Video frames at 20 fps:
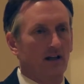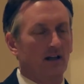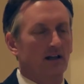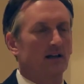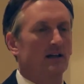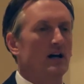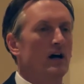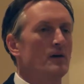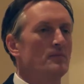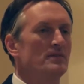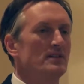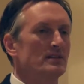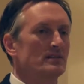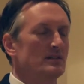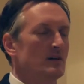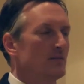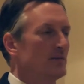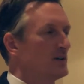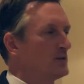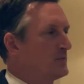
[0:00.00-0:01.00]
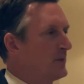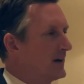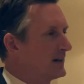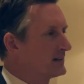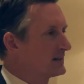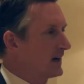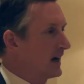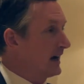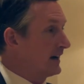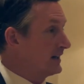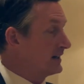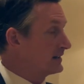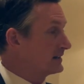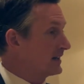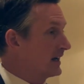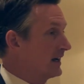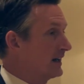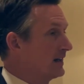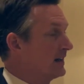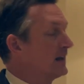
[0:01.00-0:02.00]
and come to somebody's bedside and
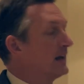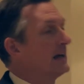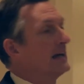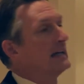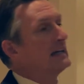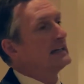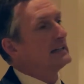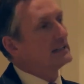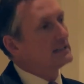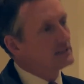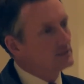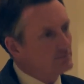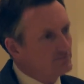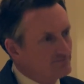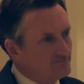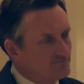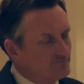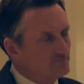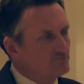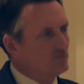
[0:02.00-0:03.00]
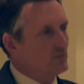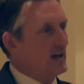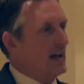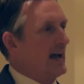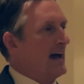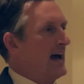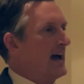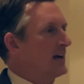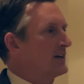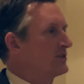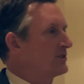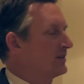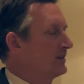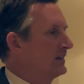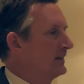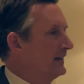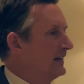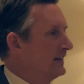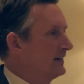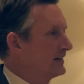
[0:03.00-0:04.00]
say,
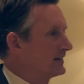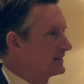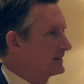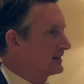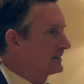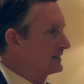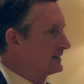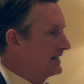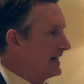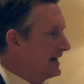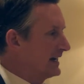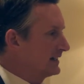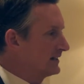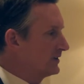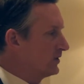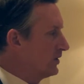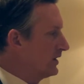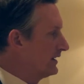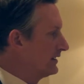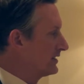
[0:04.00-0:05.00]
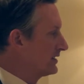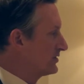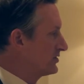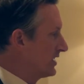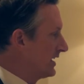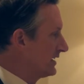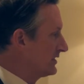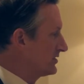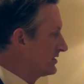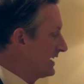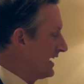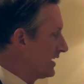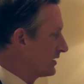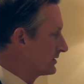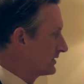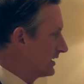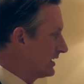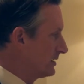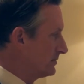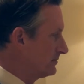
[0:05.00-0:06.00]
actually, this is not going to change the
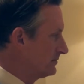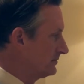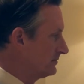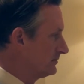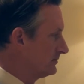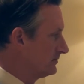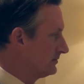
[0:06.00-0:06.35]
outcome.